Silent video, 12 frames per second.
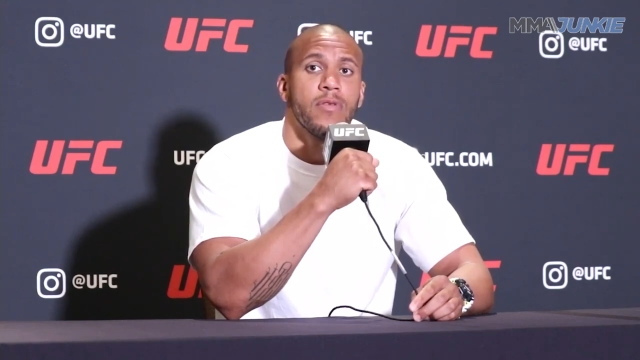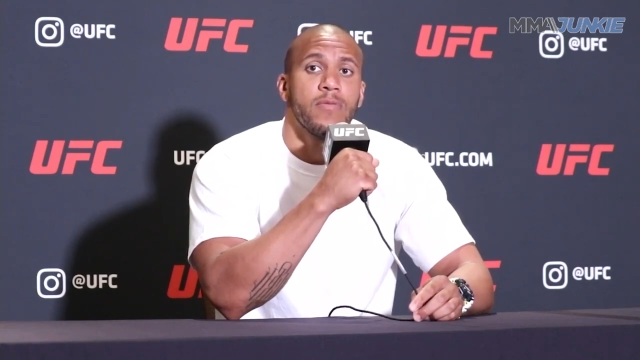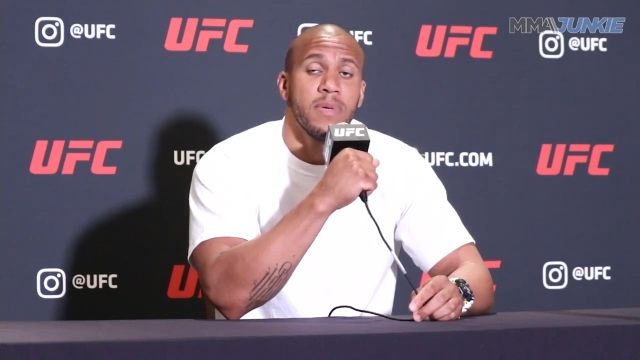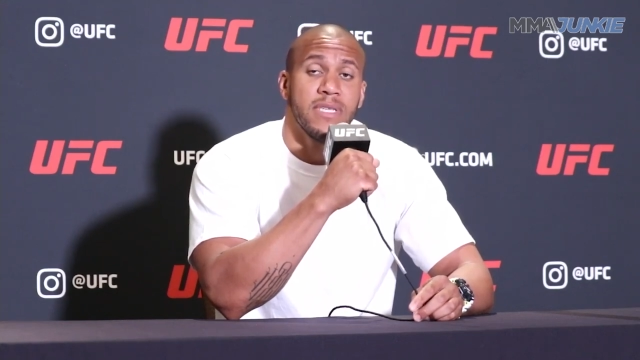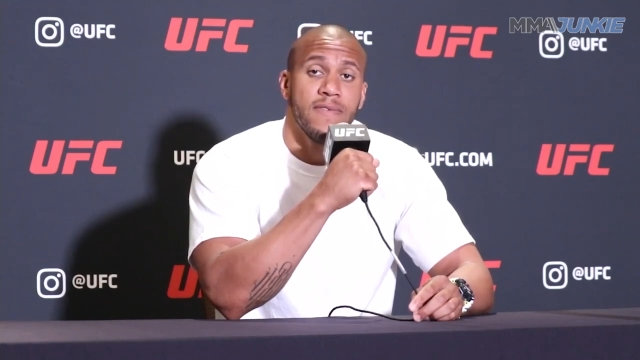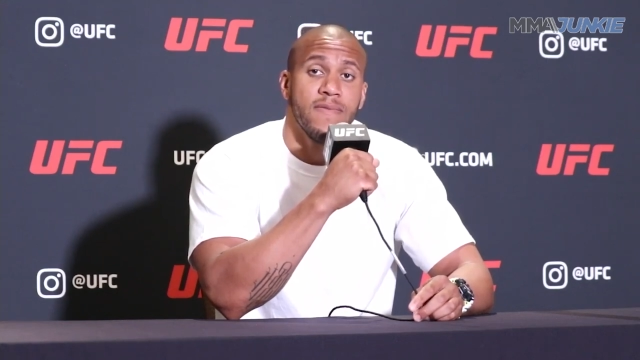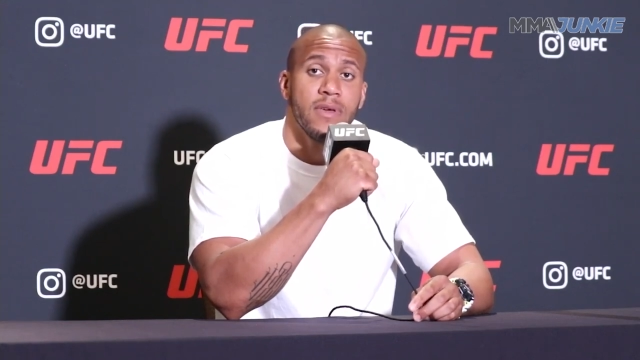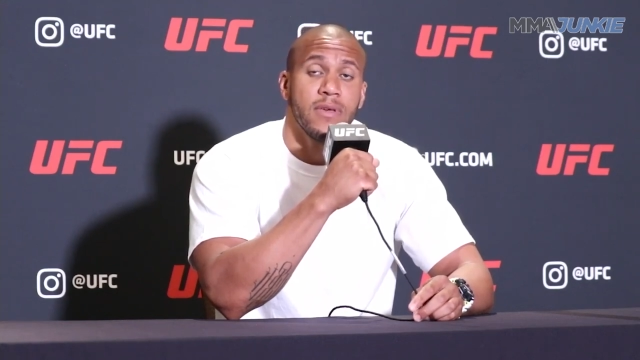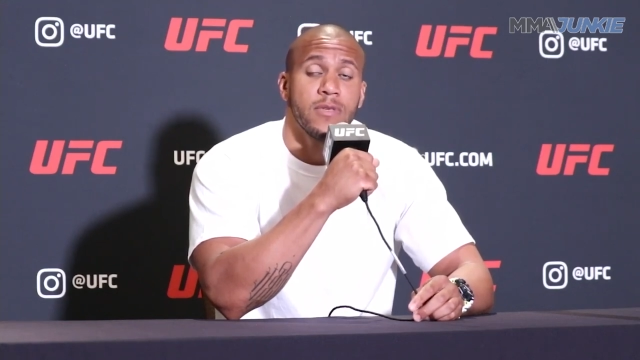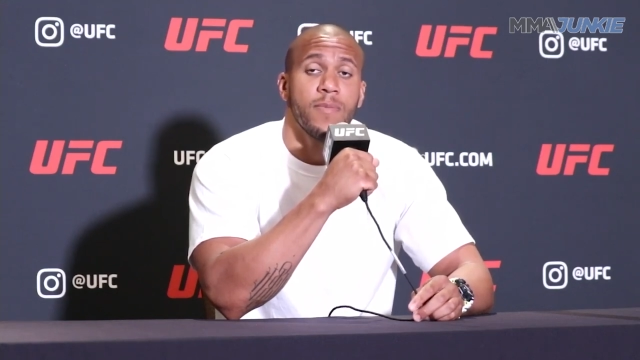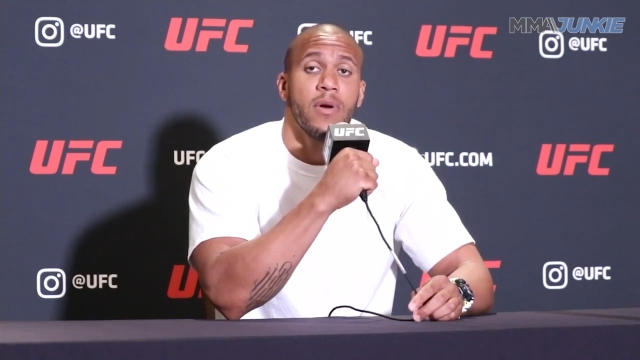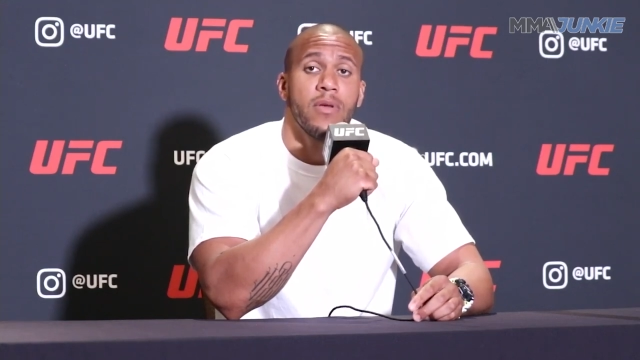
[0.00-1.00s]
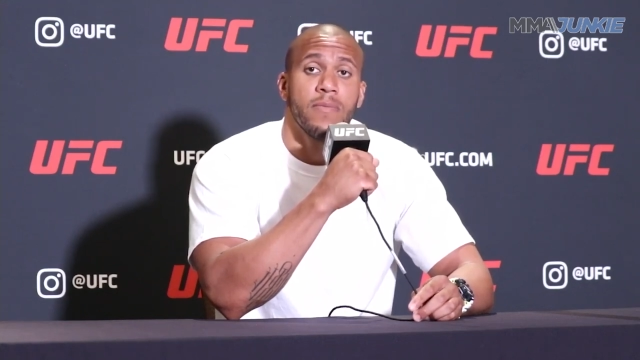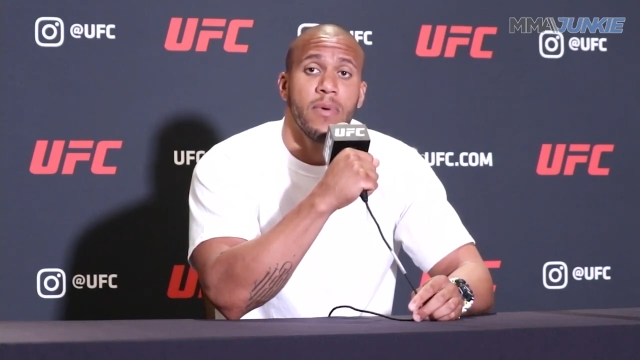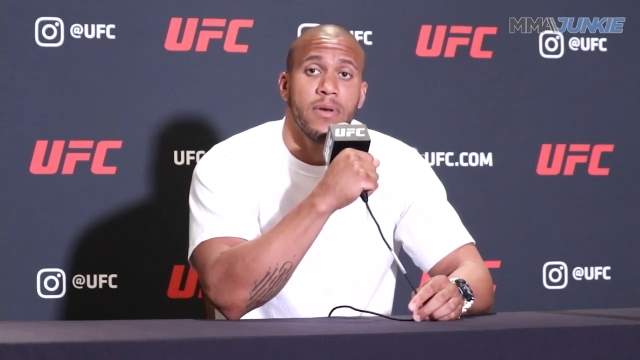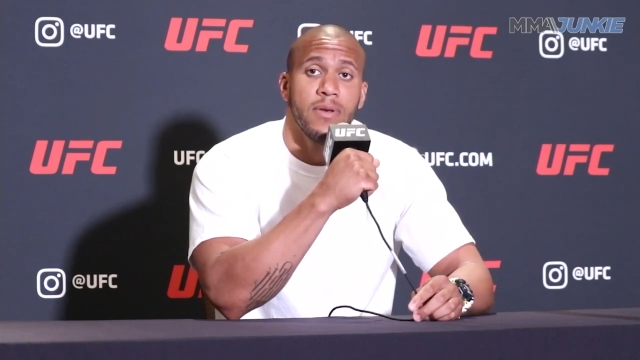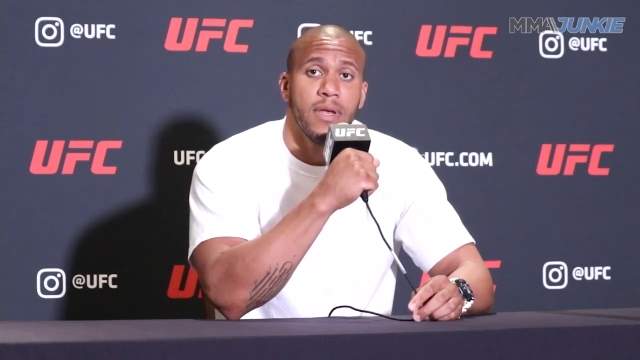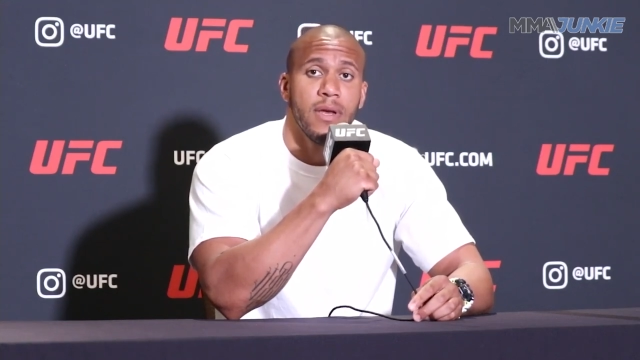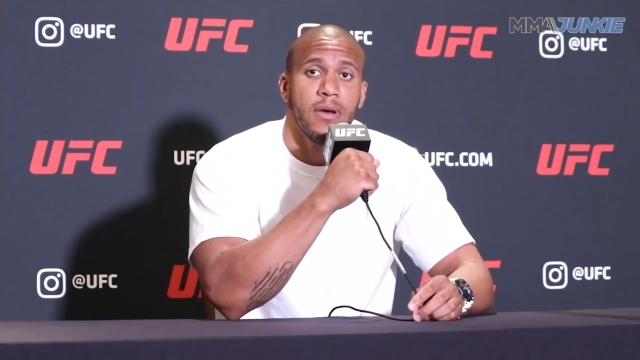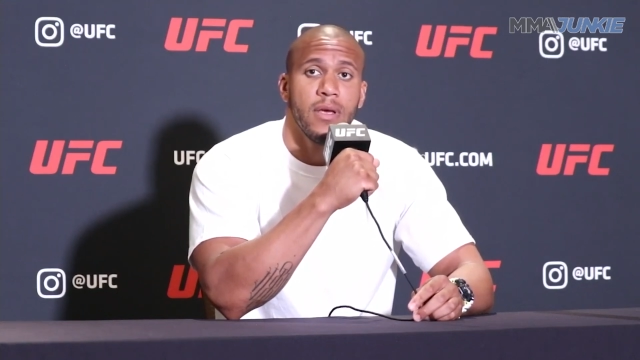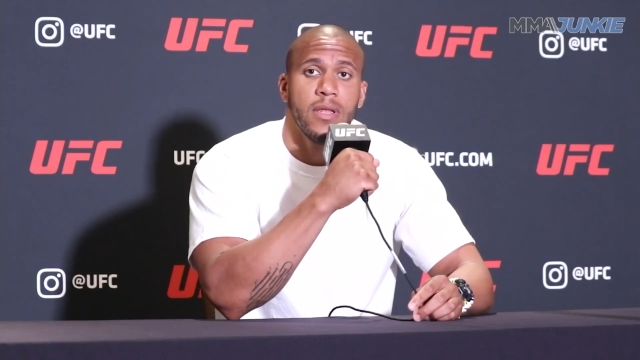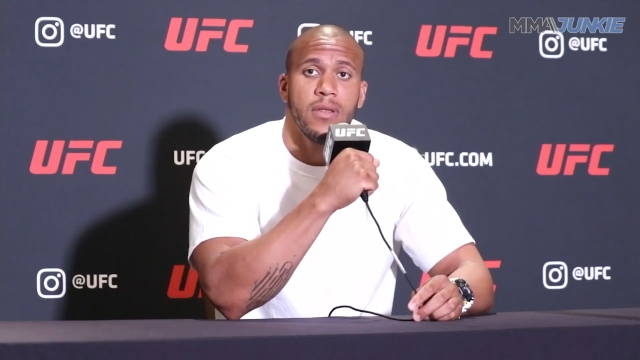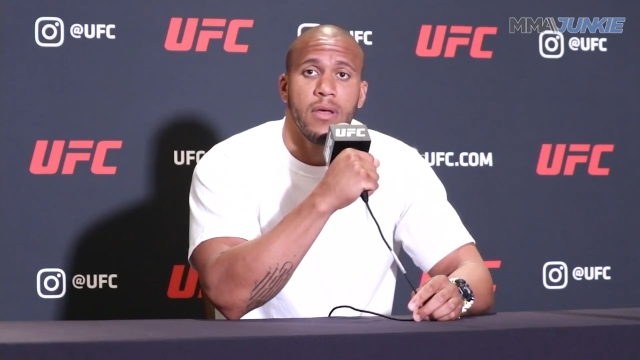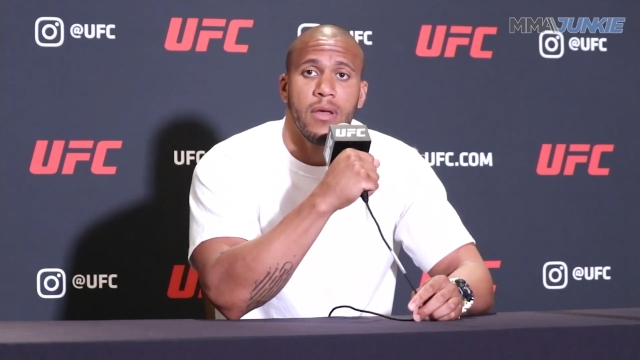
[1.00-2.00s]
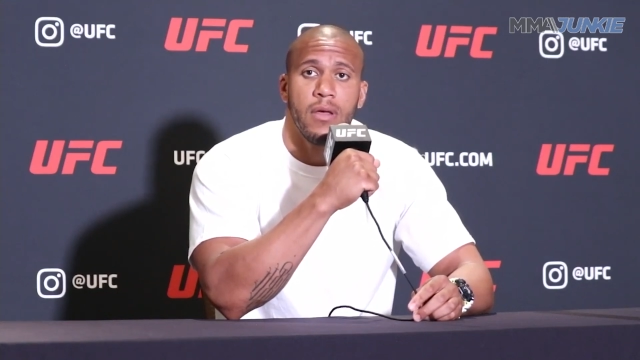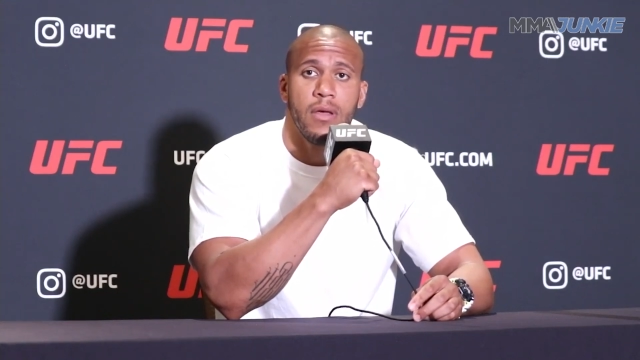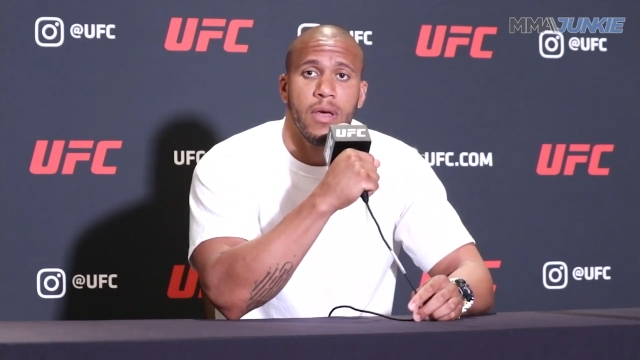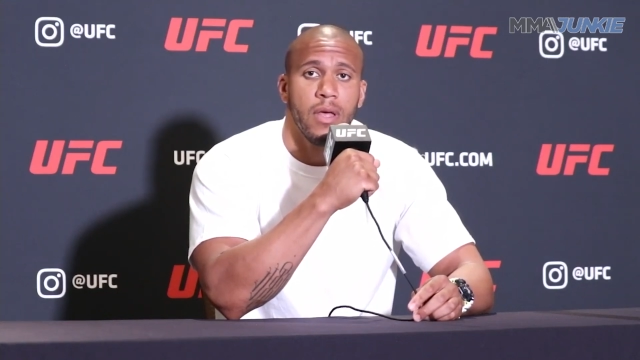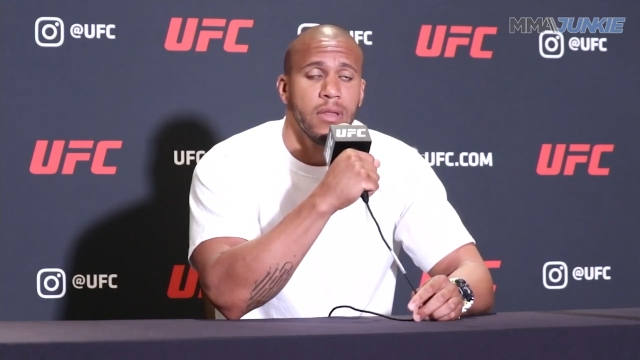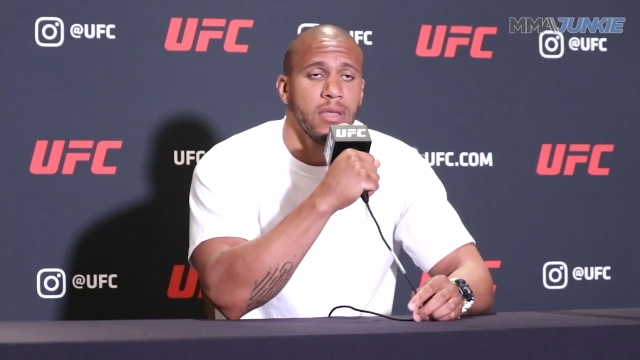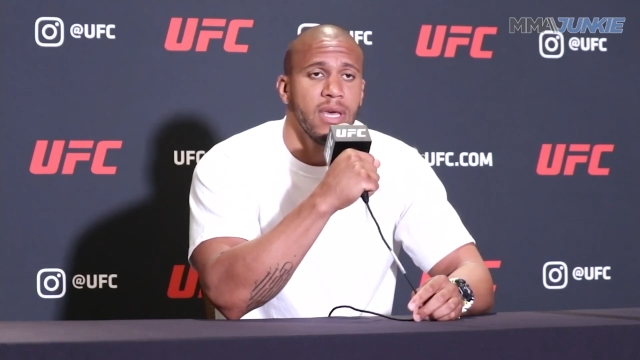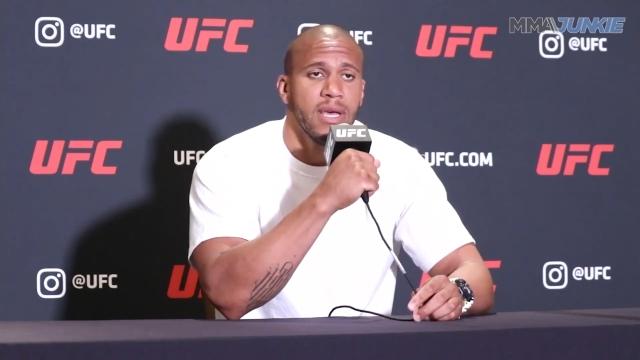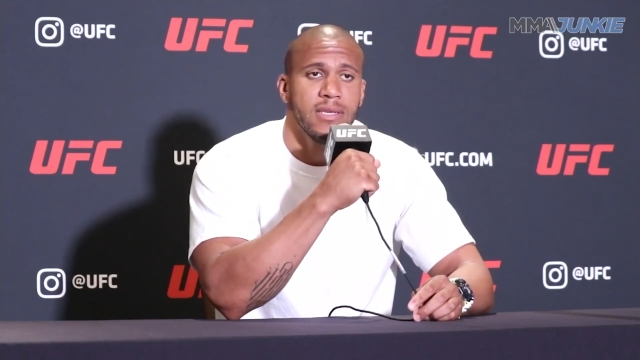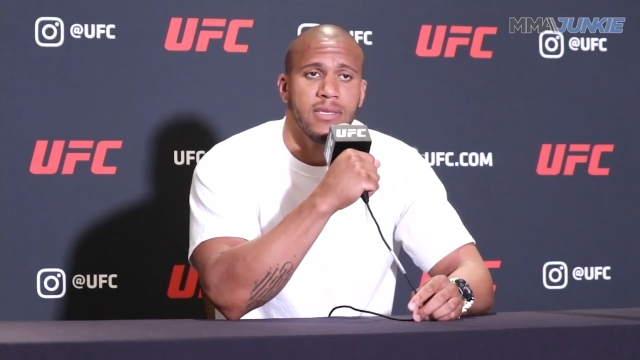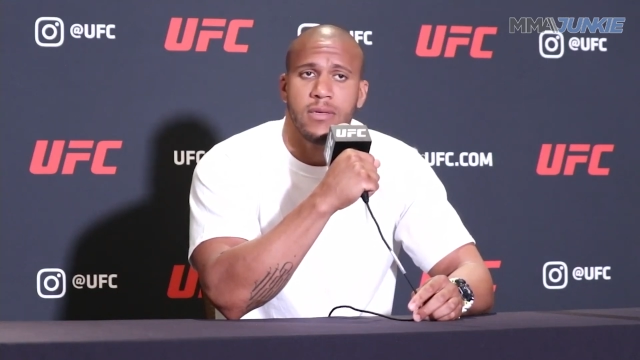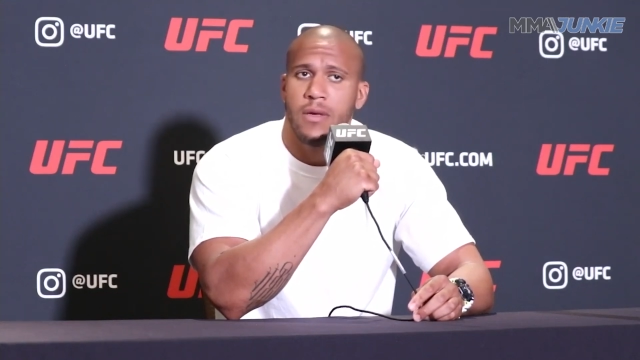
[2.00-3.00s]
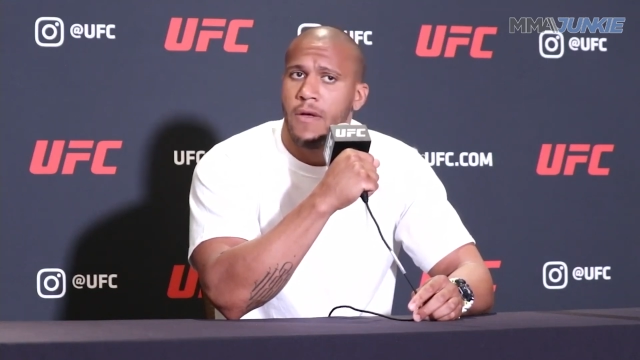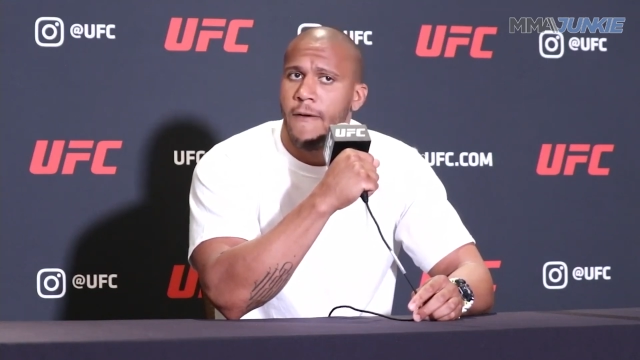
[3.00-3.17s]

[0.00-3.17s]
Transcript: specific sparring partner, and uh, and yes,